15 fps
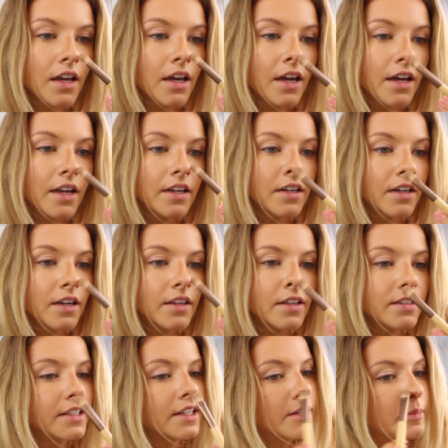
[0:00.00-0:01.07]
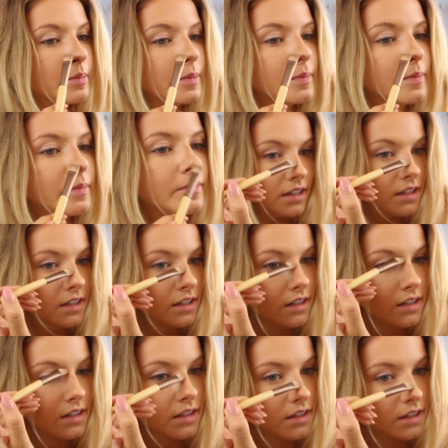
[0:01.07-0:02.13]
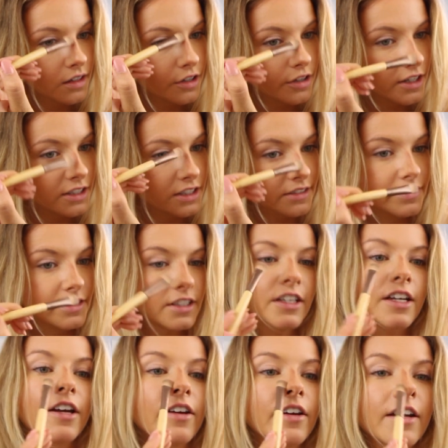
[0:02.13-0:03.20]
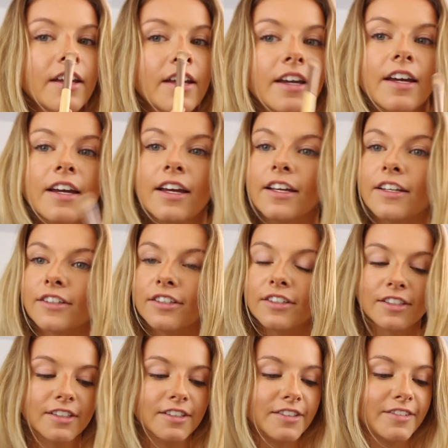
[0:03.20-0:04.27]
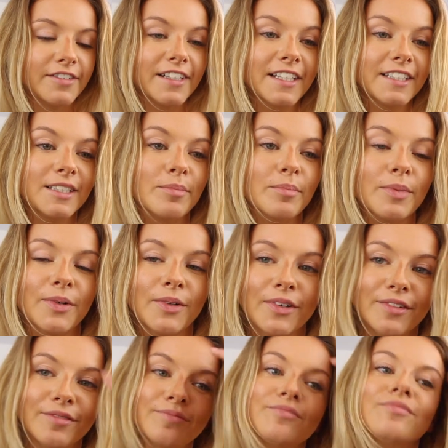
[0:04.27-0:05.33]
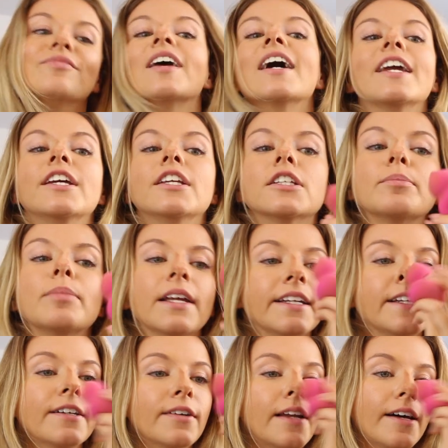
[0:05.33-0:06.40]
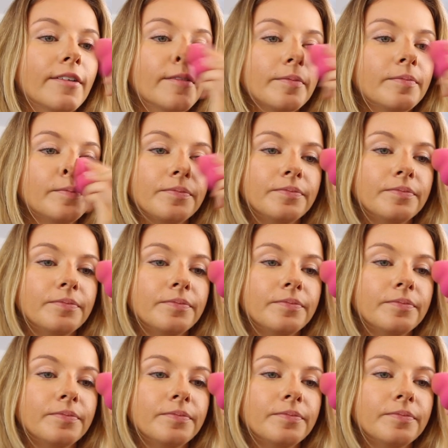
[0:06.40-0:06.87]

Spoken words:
and on the tip. Creativity going on here, it's really simple, and you just blend it all out.